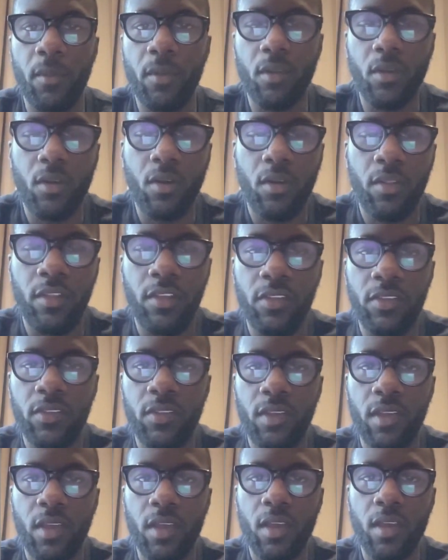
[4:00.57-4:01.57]
I'm gonna call this
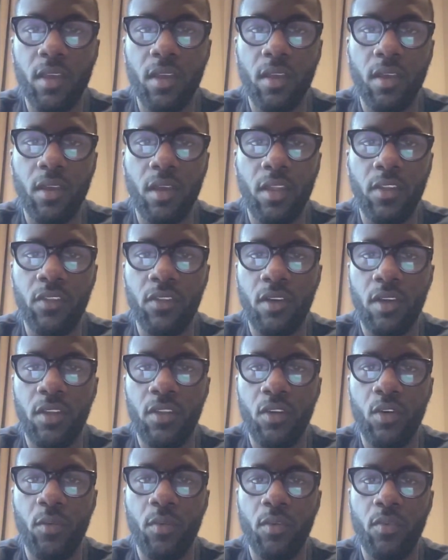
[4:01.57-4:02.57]
let's call
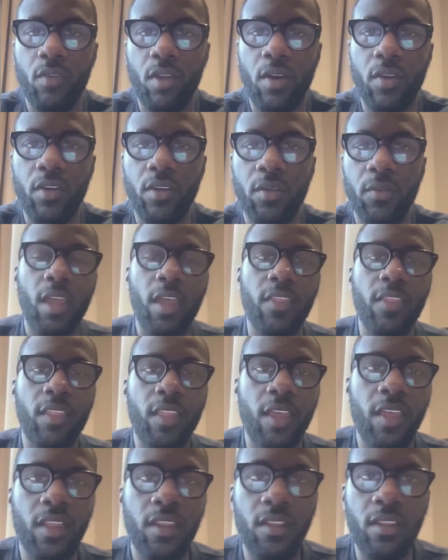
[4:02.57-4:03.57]
it Open Router, and
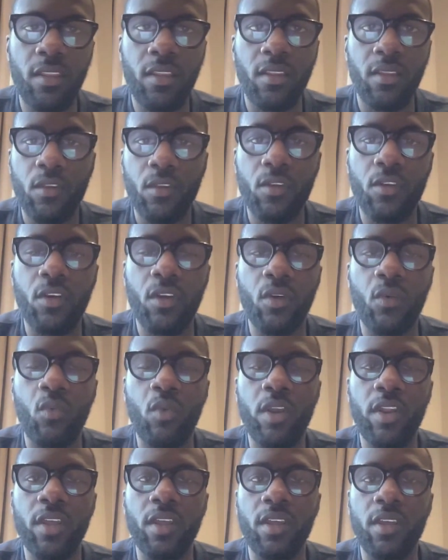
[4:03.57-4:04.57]
then you're gonna
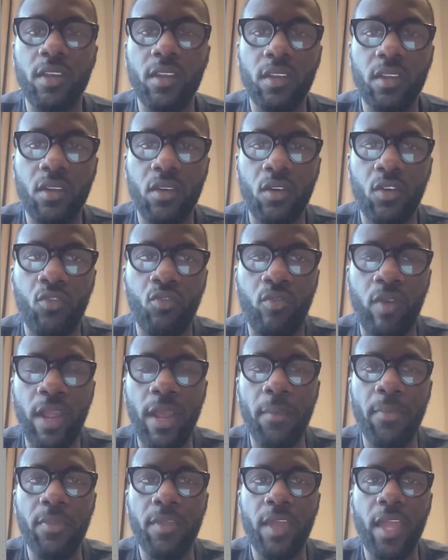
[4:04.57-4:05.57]
want to go
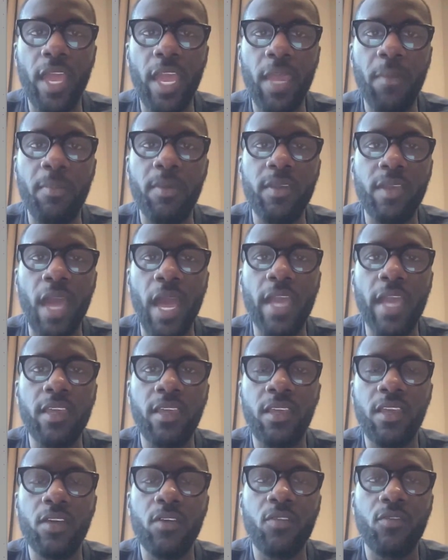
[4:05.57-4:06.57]
grab the API
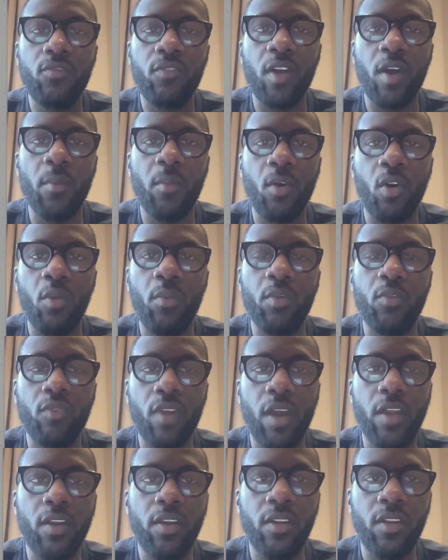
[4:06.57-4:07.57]
key from Open
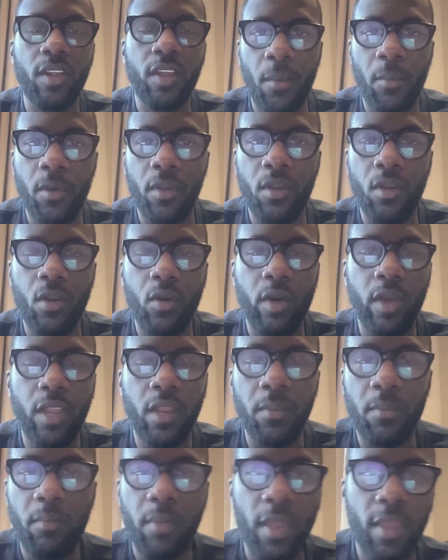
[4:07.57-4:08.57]
Router. I'm gonna go
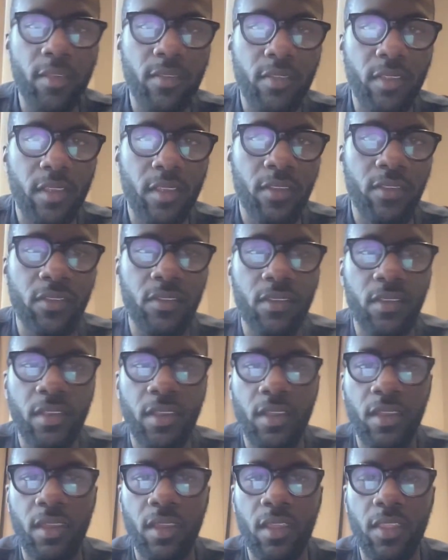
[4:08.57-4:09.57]
ahead and paste this,
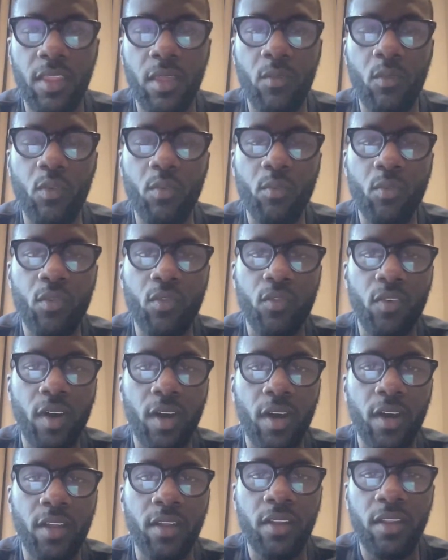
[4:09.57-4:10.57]
and then we'll move
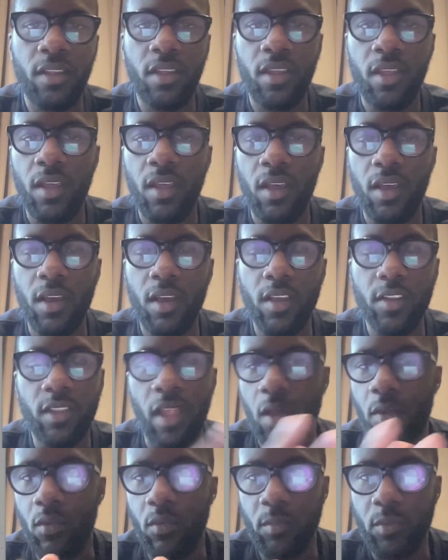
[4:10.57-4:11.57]
on.
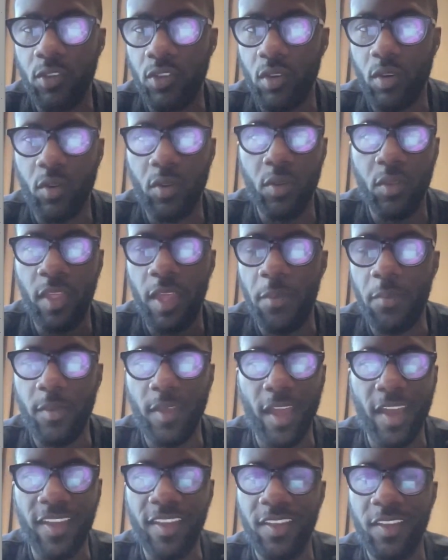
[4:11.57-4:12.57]
I won't be showing you the
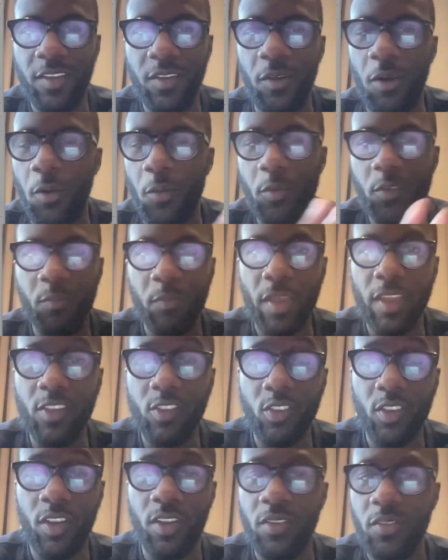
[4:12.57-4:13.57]
API key. Always make
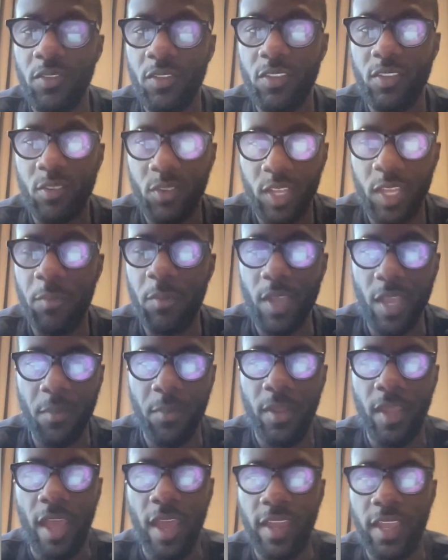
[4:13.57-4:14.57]
sure to keep your
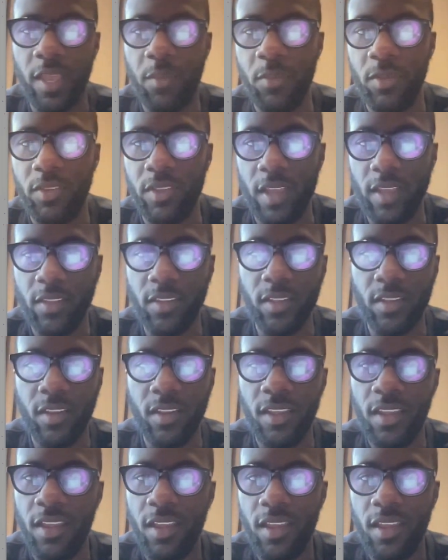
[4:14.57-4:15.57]
API key protected.